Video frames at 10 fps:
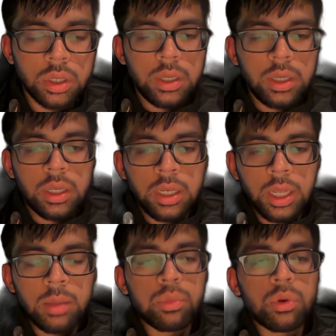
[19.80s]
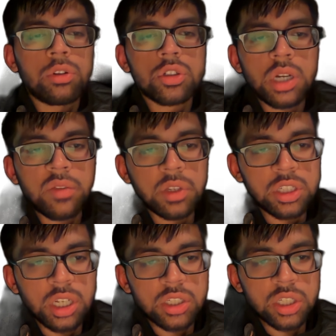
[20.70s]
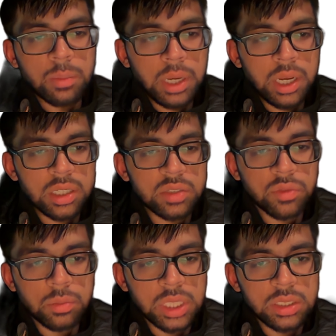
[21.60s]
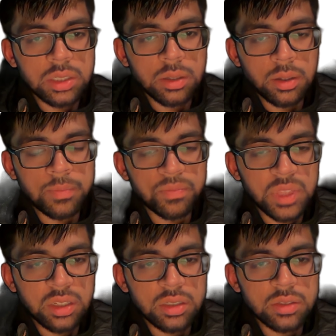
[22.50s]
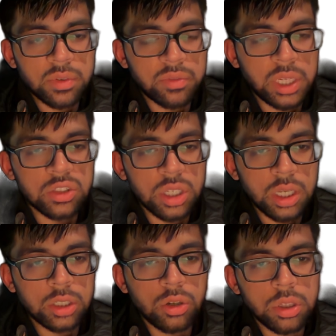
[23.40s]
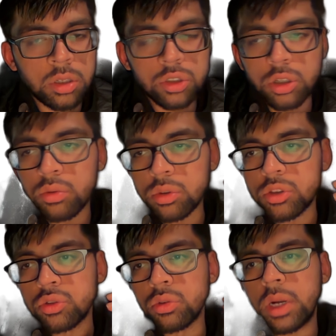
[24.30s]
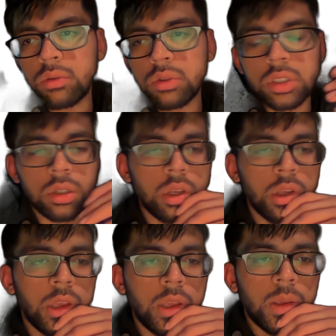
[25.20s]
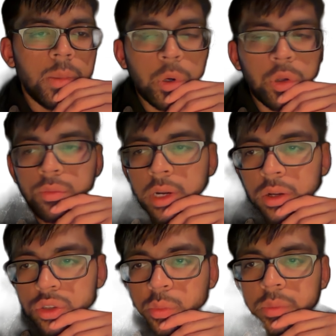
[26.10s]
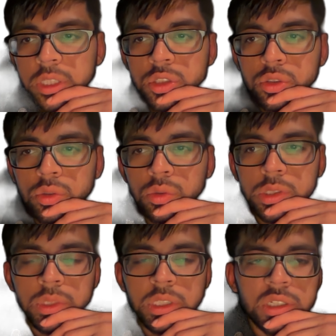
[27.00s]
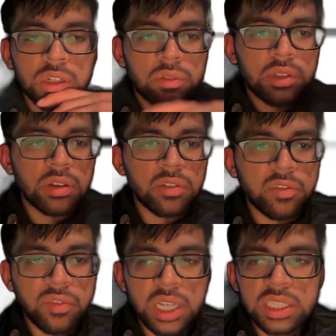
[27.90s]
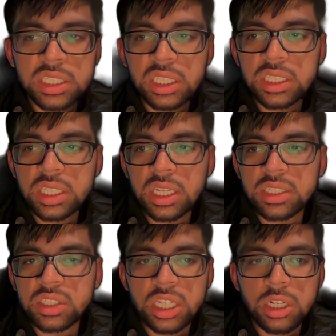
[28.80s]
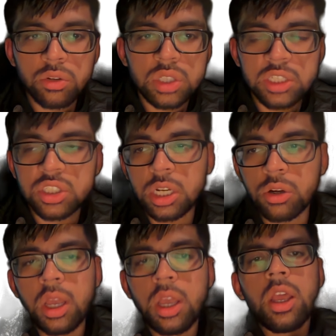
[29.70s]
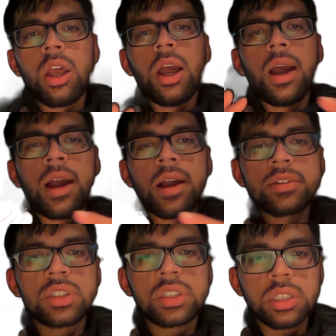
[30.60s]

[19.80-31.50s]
enable traffic to actually pass from these from VLANs and go to the router. But on the router, what we need to do is we need to configure fast Ethernet 0/0 as